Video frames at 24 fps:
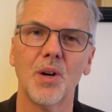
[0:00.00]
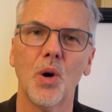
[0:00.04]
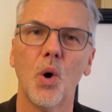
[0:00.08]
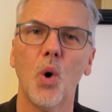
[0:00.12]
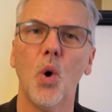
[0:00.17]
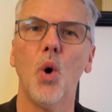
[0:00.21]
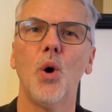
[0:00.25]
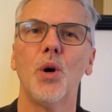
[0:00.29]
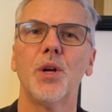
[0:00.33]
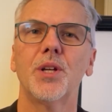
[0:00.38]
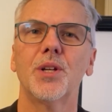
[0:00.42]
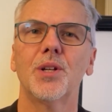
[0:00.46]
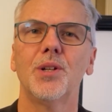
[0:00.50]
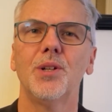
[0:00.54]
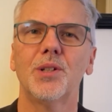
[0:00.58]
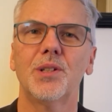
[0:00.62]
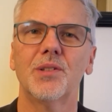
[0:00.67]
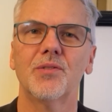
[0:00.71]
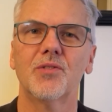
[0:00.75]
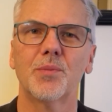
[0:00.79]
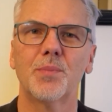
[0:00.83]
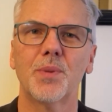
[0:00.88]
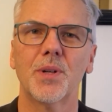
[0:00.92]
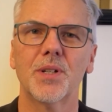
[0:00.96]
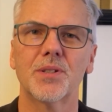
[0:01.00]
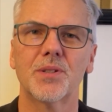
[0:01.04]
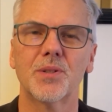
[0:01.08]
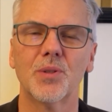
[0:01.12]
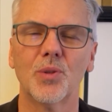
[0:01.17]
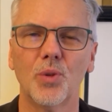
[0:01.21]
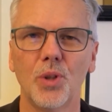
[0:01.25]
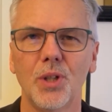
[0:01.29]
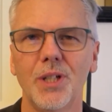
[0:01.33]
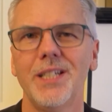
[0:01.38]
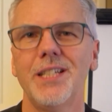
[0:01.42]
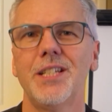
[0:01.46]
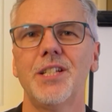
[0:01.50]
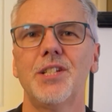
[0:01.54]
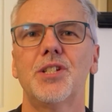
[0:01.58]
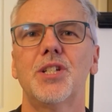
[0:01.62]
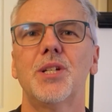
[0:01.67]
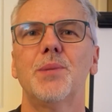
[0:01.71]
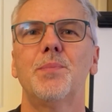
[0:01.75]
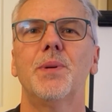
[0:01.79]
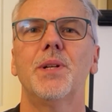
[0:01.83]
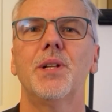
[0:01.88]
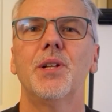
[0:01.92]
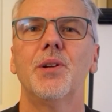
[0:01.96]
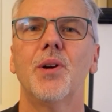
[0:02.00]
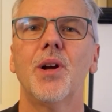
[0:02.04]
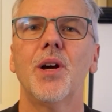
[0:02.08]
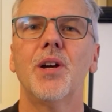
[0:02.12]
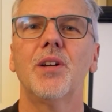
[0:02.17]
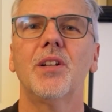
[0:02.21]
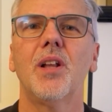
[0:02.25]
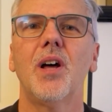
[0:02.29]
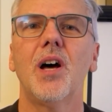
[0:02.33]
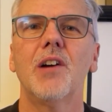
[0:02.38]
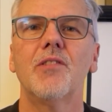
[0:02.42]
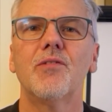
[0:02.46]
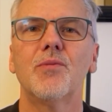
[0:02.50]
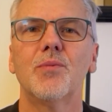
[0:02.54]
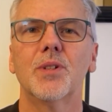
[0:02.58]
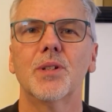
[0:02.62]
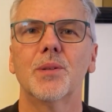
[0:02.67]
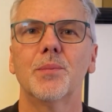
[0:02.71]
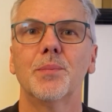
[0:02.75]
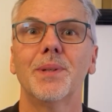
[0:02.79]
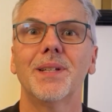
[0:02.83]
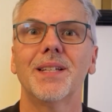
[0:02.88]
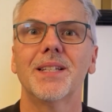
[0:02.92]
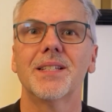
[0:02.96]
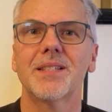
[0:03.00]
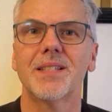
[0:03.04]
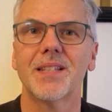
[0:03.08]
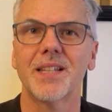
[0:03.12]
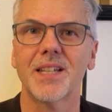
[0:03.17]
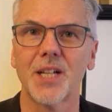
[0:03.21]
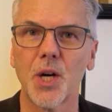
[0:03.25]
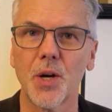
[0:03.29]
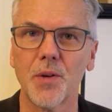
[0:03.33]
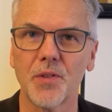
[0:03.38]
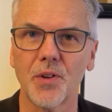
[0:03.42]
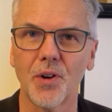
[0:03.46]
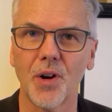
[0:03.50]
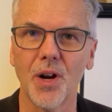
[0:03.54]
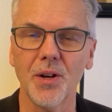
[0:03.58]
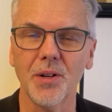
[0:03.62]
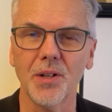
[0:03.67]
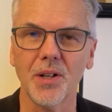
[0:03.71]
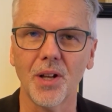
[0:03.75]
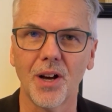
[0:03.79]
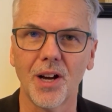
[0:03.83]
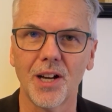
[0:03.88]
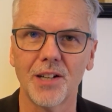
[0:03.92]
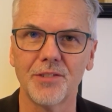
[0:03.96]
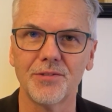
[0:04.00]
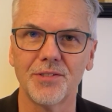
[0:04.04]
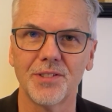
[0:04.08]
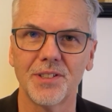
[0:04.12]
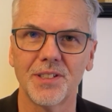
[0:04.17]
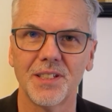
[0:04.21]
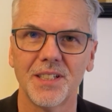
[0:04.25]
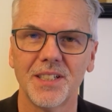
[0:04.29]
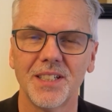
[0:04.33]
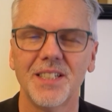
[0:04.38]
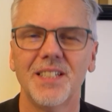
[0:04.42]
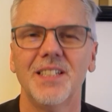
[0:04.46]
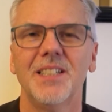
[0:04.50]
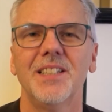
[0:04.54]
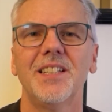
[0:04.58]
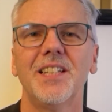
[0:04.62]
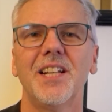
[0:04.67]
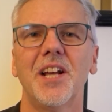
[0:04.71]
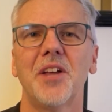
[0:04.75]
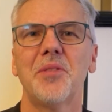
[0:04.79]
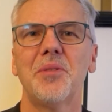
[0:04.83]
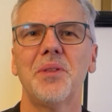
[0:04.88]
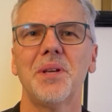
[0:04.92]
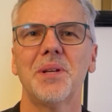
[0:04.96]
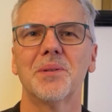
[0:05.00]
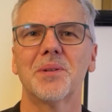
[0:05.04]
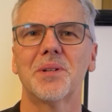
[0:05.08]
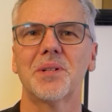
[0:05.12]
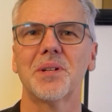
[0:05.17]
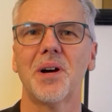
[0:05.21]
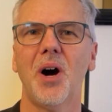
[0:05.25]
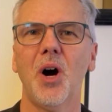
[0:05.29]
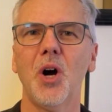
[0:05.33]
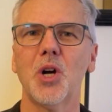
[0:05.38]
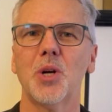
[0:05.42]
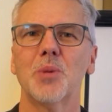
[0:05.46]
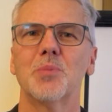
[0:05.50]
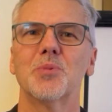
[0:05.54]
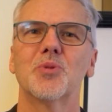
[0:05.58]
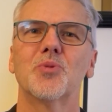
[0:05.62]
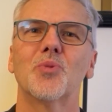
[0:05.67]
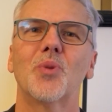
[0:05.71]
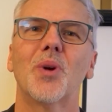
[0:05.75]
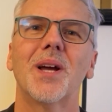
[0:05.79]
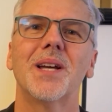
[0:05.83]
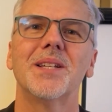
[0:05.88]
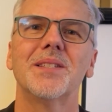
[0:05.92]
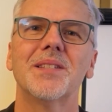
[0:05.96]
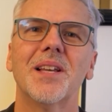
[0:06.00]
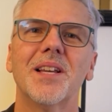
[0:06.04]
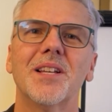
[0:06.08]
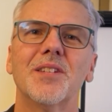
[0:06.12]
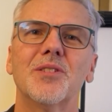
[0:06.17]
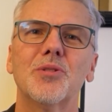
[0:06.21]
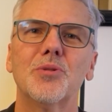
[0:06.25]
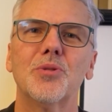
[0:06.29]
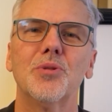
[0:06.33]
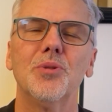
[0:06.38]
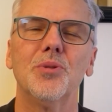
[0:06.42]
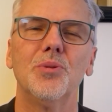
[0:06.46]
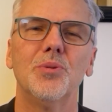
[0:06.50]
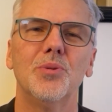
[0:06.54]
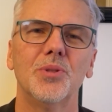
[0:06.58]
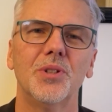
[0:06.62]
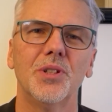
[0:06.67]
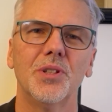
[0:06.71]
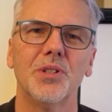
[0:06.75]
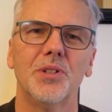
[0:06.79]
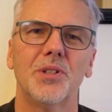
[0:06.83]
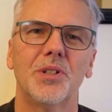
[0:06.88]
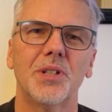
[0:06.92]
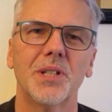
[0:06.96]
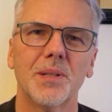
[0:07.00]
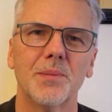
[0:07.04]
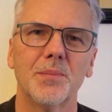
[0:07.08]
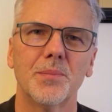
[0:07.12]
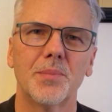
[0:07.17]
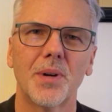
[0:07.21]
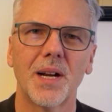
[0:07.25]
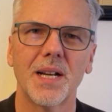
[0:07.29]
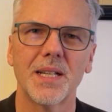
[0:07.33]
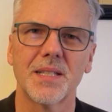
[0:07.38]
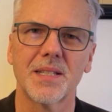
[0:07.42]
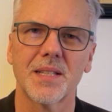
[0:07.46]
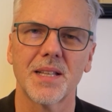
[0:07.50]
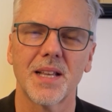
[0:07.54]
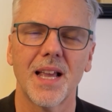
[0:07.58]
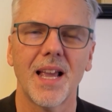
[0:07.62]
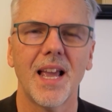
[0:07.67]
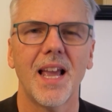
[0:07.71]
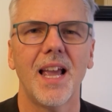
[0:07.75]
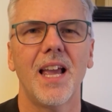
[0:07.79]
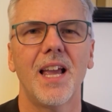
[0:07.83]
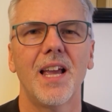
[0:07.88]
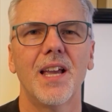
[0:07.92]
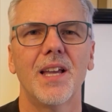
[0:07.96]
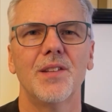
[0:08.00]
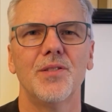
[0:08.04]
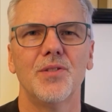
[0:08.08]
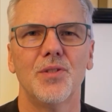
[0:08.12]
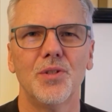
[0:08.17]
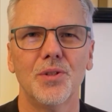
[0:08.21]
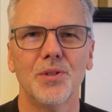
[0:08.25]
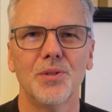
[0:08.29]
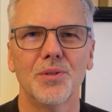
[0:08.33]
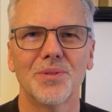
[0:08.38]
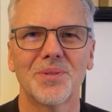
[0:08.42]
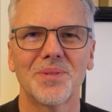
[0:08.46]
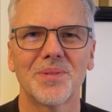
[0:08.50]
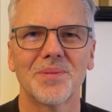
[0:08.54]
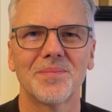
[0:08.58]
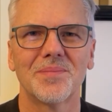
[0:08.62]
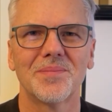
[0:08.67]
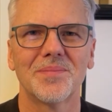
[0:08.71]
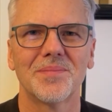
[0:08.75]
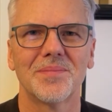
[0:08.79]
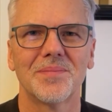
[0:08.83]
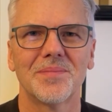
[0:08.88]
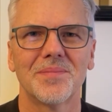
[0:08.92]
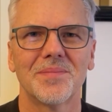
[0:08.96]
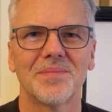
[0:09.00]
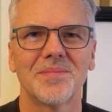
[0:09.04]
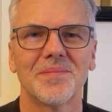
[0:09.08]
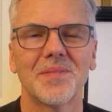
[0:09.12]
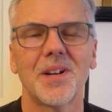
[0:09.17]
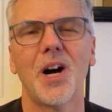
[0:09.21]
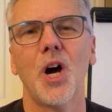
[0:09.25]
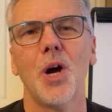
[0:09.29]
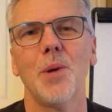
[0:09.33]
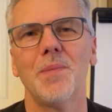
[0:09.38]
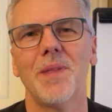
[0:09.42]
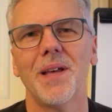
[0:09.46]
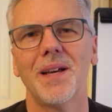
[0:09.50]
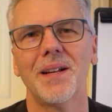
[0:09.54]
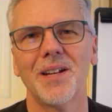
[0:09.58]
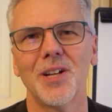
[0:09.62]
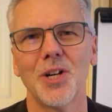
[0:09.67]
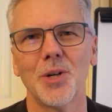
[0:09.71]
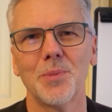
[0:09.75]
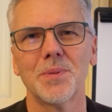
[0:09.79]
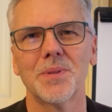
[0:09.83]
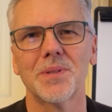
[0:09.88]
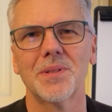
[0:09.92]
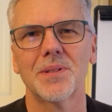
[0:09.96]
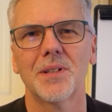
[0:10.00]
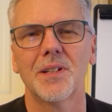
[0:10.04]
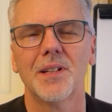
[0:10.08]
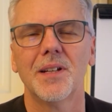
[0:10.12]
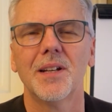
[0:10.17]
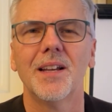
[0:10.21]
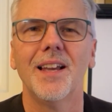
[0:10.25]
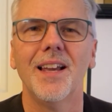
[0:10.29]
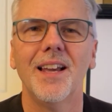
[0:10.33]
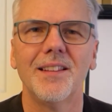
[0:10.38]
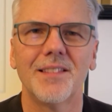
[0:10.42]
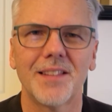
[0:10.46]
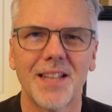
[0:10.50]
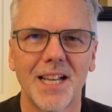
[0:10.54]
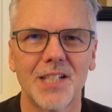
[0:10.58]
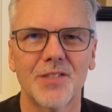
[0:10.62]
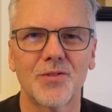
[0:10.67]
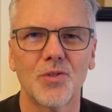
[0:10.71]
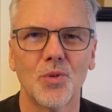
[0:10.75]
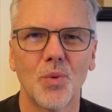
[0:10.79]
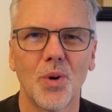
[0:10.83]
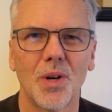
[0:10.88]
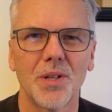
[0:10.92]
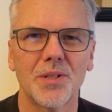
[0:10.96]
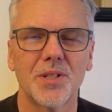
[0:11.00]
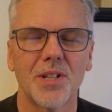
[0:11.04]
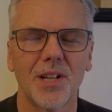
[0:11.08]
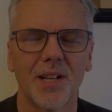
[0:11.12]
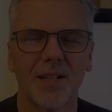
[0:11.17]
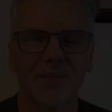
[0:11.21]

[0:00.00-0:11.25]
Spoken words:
or you're looking for personal leadership in your own life, want to be a CEO of your own life, then I think Occam's razor is a tool that you could embrace and use. I hope that helps, and thanks for watching.